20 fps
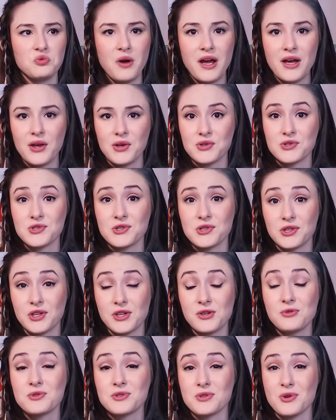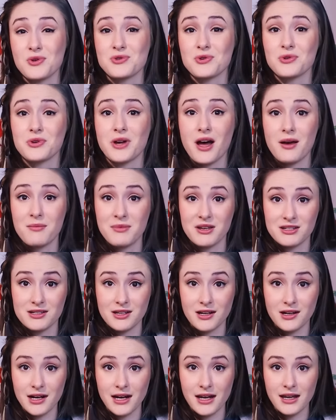Wells' acute social
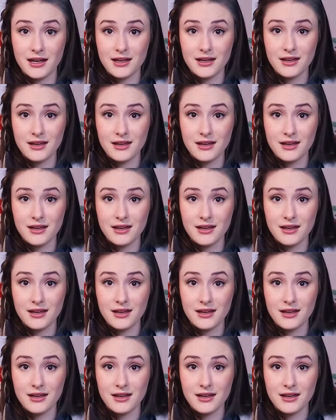commentary.